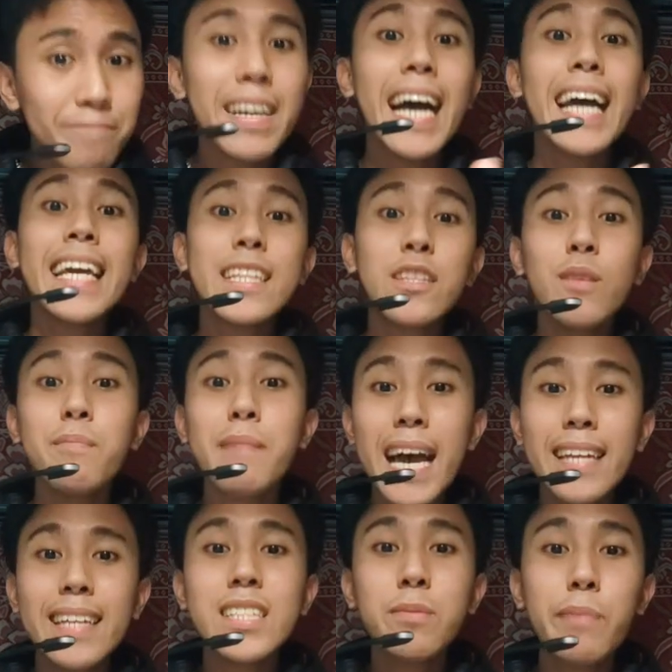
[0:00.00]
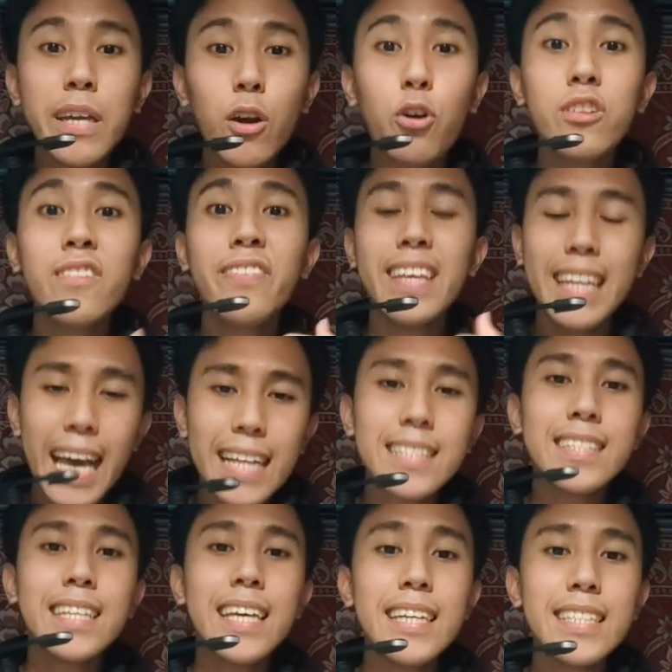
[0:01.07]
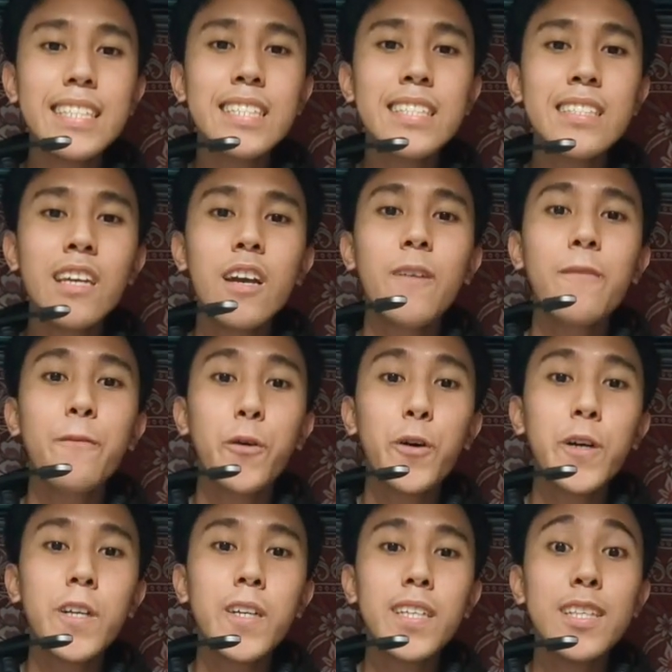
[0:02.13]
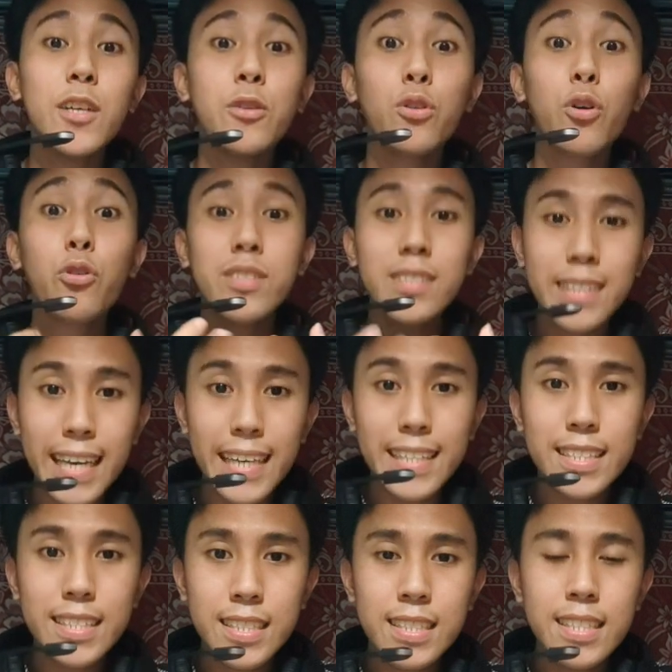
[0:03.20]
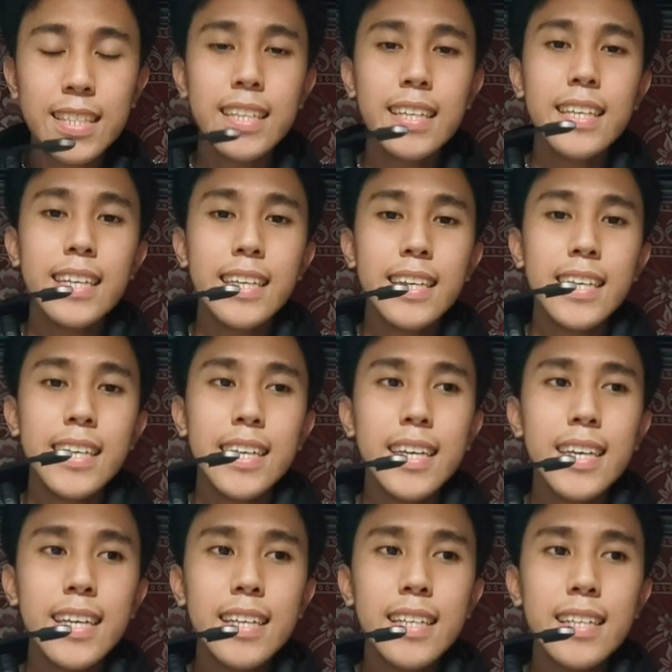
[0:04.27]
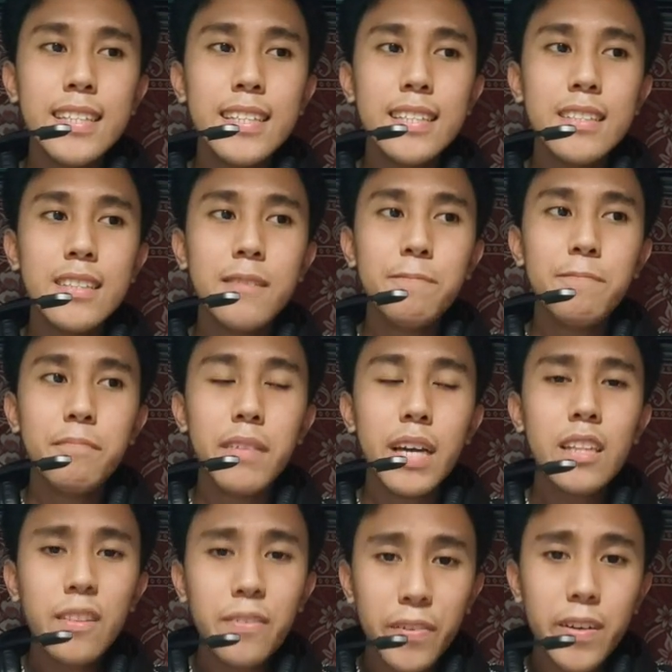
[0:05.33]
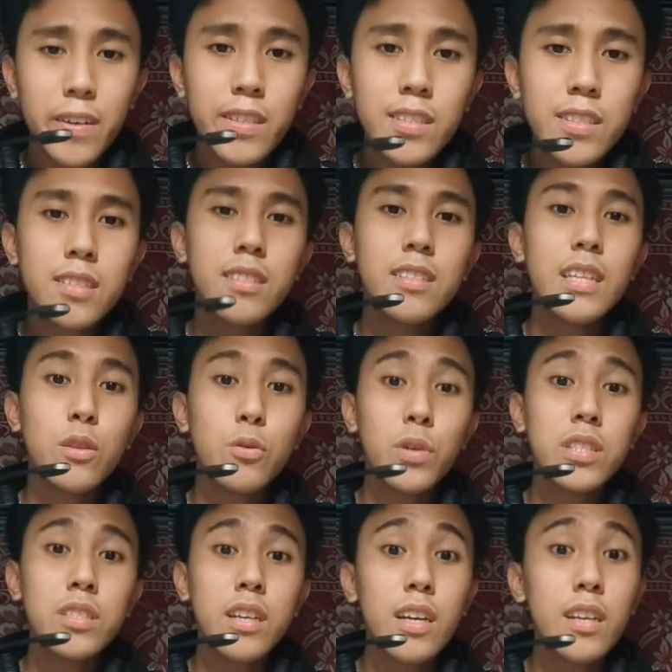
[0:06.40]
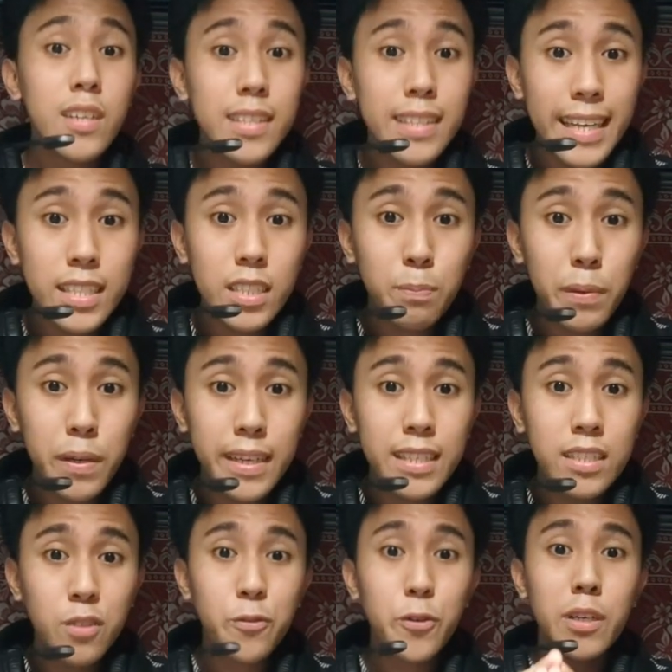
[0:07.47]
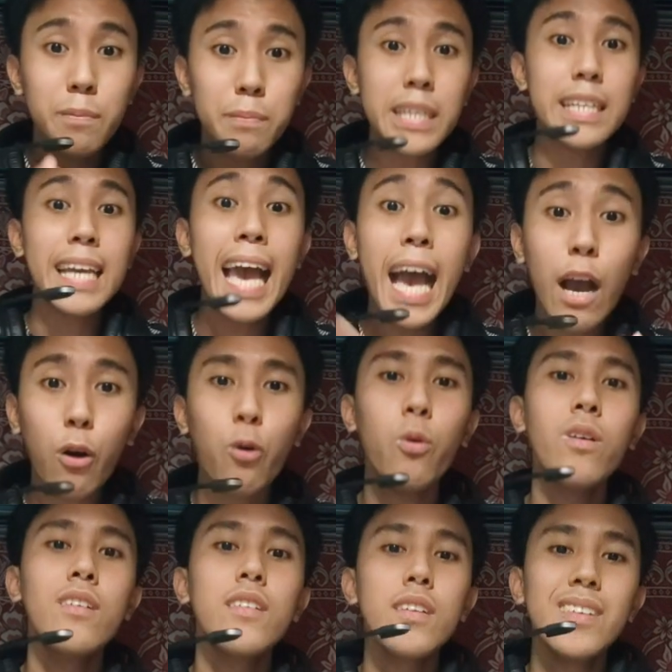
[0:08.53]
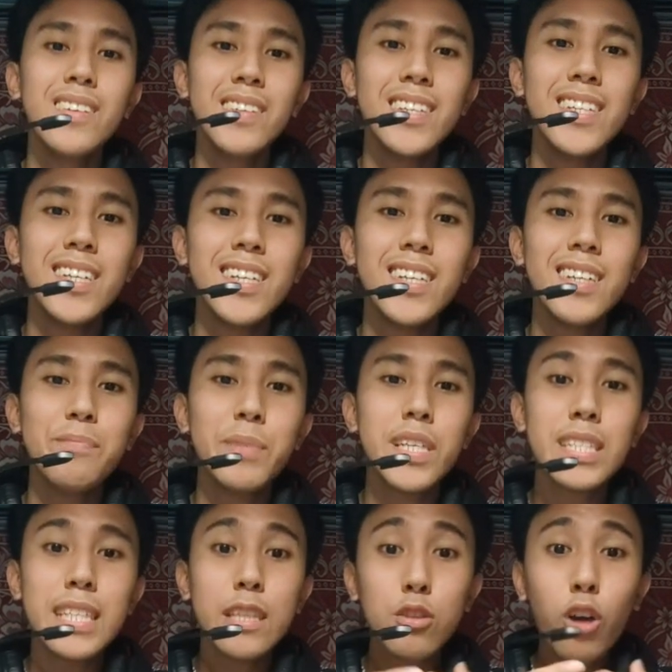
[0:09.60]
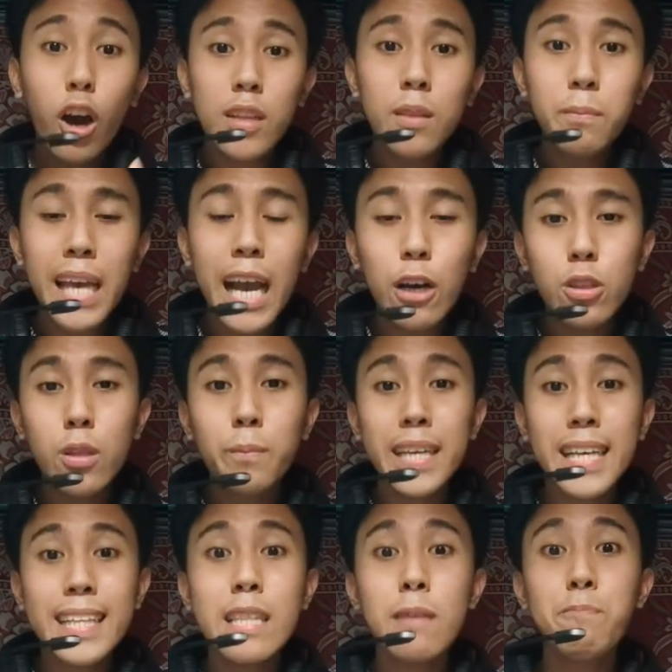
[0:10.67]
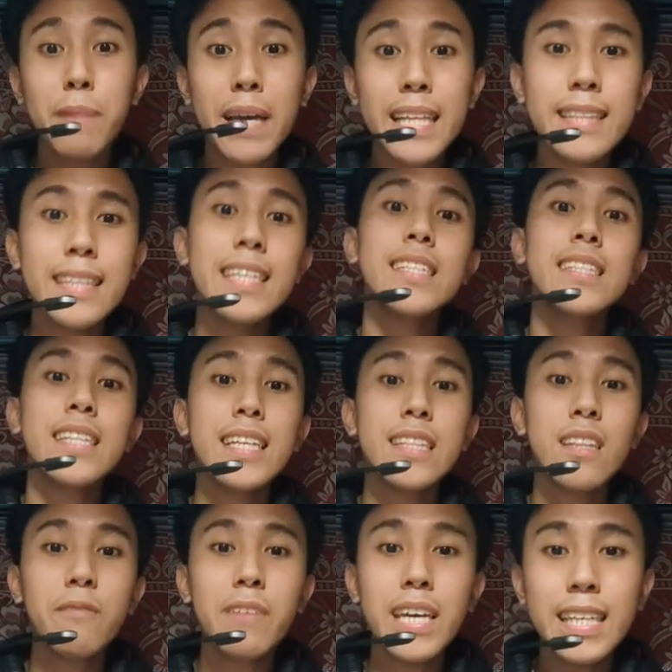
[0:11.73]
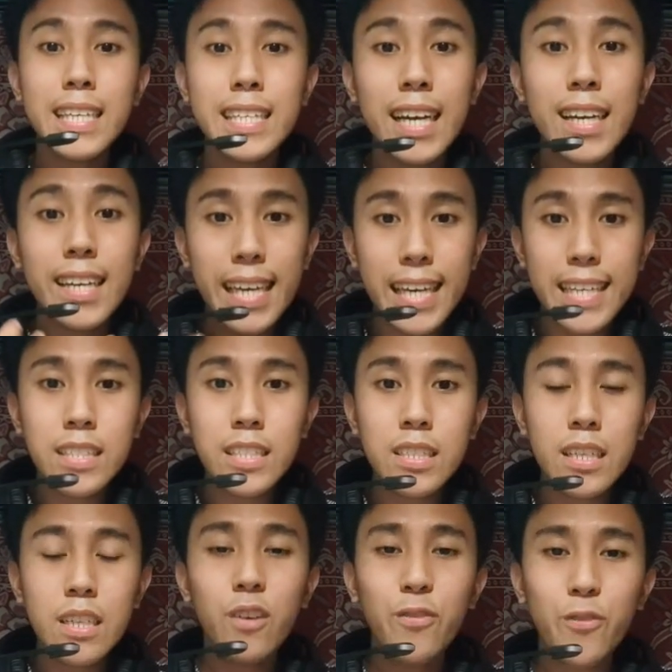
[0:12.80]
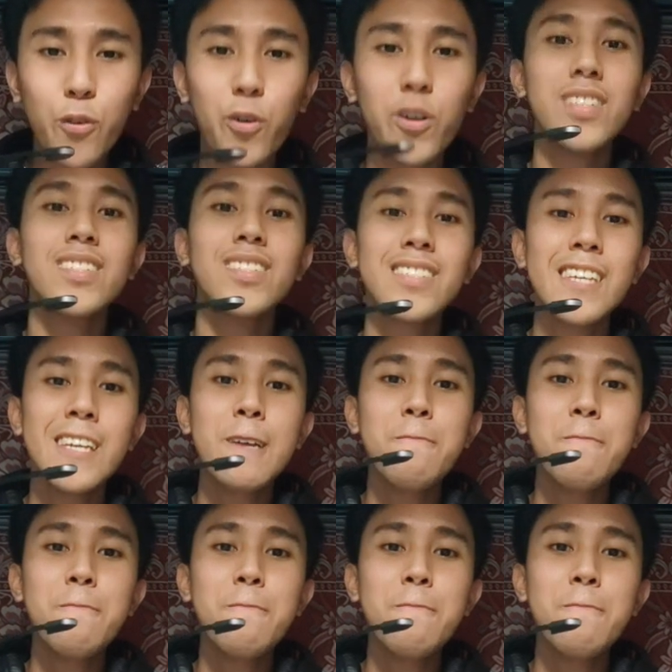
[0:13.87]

I had to manage my own finances for those days. And at first, it was a good experience for me. How? Because it taught me how to be independent at a very young age. And of course,